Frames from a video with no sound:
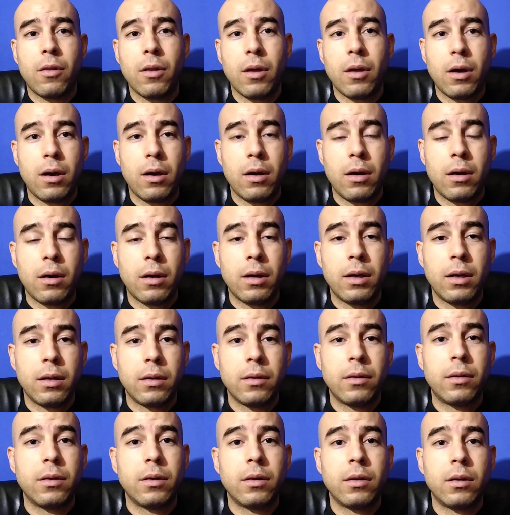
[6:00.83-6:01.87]

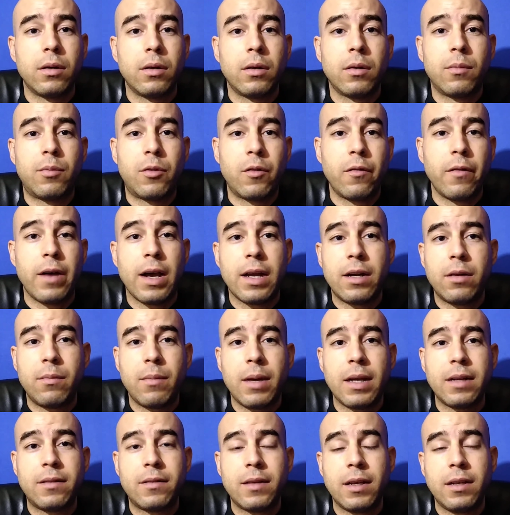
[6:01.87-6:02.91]
the provider
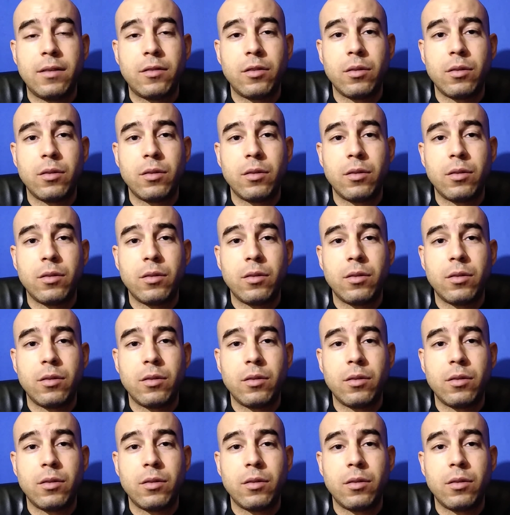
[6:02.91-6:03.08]
might say